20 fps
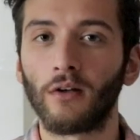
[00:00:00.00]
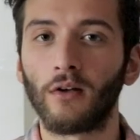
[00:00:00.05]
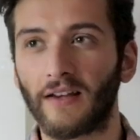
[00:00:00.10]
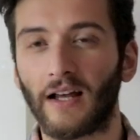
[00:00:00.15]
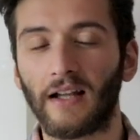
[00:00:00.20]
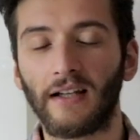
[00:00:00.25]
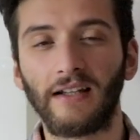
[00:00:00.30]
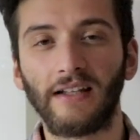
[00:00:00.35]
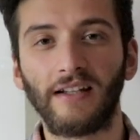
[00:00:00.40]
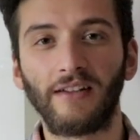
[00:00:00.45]

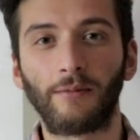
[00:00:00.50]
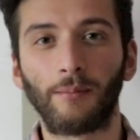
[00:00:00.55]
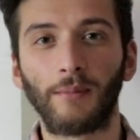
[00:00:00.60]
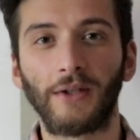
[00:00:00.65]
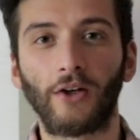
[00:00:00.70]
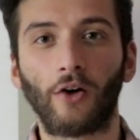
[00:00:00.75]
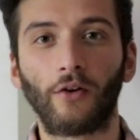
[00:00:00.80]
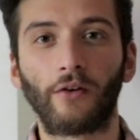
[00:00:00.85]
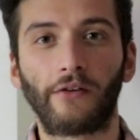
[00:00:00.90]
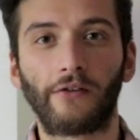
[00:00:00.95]
That leads
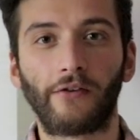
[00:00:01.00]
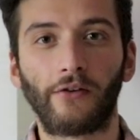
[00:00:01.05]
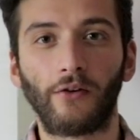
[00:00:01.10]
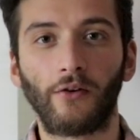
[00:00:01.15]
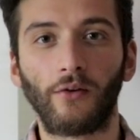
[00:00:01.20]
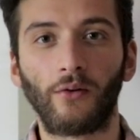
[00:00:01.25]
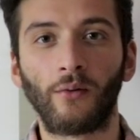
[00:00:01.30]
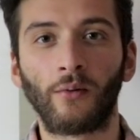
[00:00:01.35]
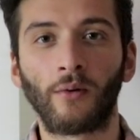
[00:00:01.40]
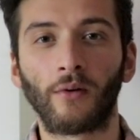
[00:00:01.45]
me on
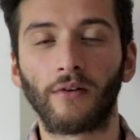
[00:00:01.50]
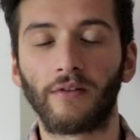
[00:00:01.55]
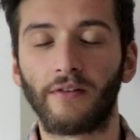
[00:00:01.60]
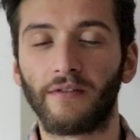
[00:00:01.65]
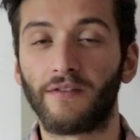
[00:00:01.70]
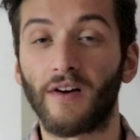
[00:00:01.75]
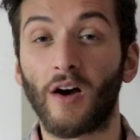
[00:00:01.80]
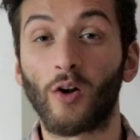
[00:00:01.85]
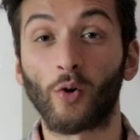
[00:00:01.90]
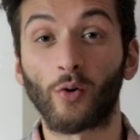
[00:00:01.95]
to the
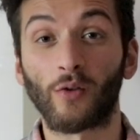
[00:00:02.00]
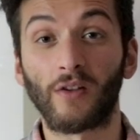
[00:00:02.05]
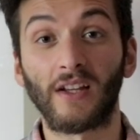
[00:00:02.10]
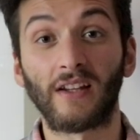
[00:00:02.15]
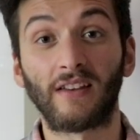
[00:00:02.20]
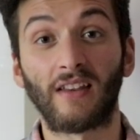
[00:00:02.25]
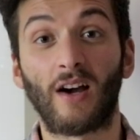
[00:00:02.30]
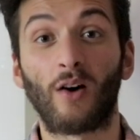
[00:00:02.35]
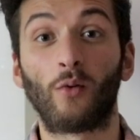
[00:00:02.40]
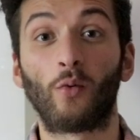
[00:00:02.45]
final
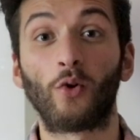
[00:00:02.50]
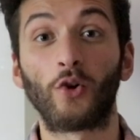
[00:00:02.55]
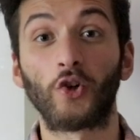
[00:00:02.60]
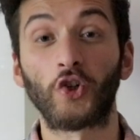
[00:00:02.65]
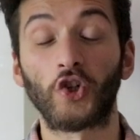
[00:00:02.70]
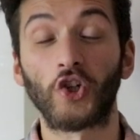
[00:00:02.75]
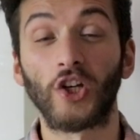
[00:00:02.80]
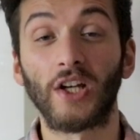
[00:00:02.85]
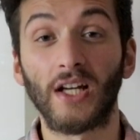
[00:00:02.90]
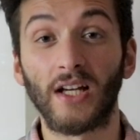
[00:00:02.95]
thing that I want to
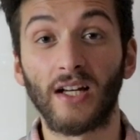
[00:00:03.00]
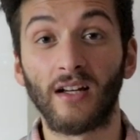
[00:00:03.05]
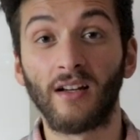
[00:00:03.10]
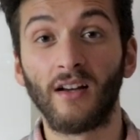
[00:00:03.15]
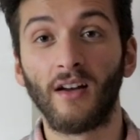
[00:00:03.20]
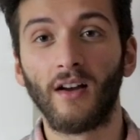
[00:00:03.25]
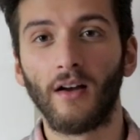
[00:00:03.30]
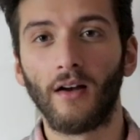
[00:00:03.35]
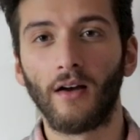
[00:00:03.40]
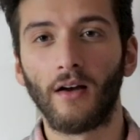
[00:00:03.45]
share
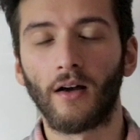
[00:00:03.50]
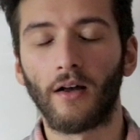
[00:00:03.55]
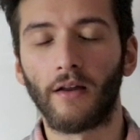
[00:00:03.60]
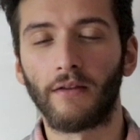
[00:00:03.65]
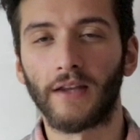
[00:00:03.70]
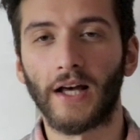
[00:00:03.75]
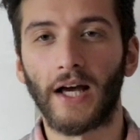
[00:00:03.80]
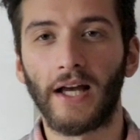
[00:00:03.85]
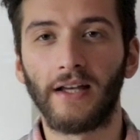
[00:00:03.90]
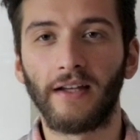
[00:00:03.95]

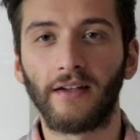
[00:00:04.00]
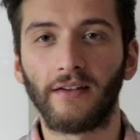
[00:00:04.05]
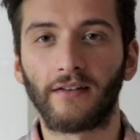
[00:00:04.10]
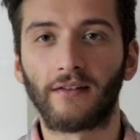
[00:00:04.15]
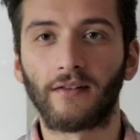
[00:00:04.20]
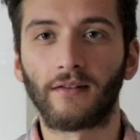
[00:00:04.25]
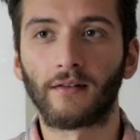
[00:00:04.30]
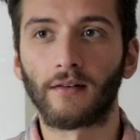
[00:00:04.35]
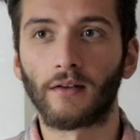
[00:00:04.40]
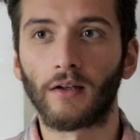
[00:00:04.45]
and that
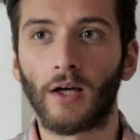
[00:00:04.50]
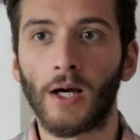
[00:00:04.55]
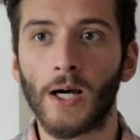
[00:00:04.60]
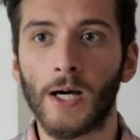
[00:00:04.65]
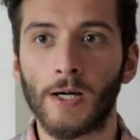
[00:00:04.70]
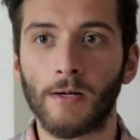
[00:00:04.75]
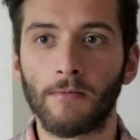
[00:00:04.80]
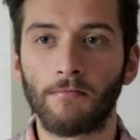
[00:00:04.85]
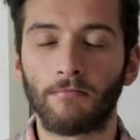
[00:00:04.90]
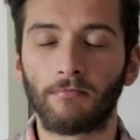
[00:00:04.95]
is
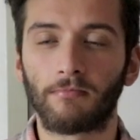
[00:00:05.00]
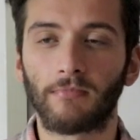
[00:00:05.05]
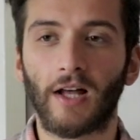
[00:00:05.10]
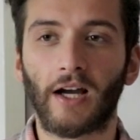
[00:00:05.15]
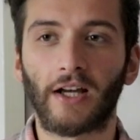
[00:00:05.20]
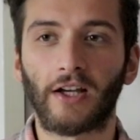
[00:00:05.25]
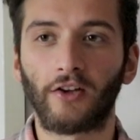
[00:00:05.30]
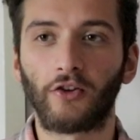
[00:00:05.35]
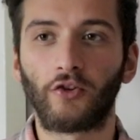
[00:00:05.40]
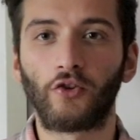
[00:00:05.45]
um,
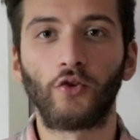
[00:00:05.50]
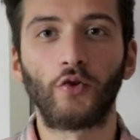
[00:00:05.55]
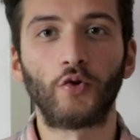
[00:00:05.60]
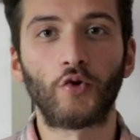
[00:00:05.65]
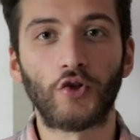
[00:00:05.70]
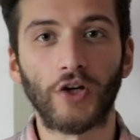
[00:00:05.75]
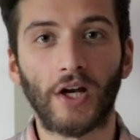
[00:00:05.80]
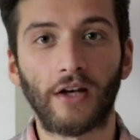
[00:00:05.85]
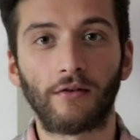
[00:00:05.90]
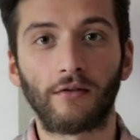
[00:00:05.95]
like I do
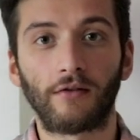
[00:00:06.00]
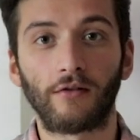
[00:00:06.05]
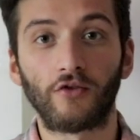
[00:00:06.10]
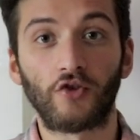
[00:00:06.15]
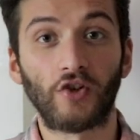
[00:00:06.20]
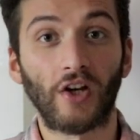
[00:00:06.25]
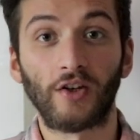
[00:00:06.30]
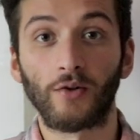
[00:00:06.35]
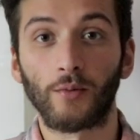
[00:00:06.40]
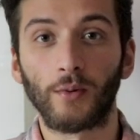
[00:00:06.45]
gen
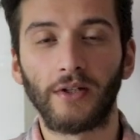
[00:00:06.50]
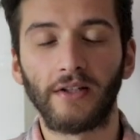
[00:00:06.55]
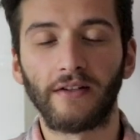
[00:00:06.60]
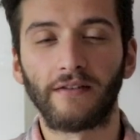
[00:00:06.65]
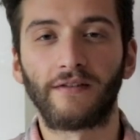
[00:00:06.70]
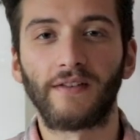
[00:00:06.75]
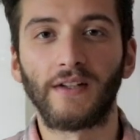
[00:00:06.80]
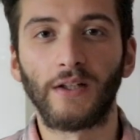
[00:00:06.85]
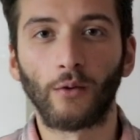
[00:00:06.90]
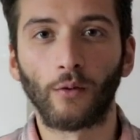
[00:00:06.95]
genuinely
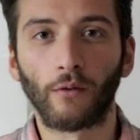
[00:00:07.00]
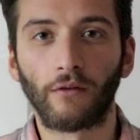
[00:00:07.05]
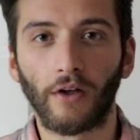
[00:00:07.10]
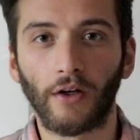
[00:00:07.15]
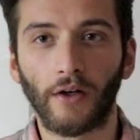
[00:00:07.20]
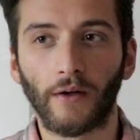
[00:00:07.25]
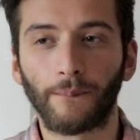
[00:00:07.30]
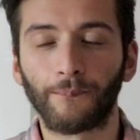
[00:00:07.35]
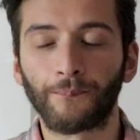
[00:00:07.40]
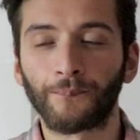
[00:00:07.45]
feel
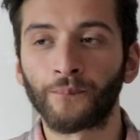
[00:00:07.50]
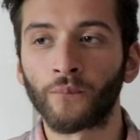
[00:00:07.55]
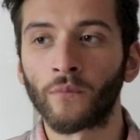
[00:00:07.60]
that